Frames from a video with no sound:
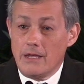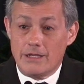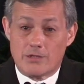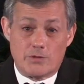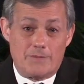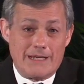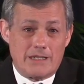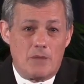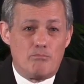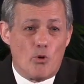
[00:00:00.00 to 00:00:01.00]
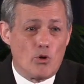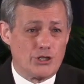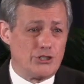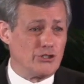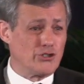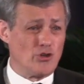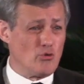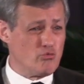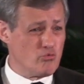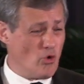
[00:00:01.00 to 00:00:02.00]
Yeah, this is what makes abortion
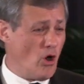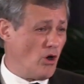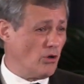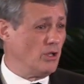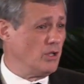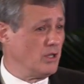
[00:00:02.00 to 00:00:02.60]
so wrong.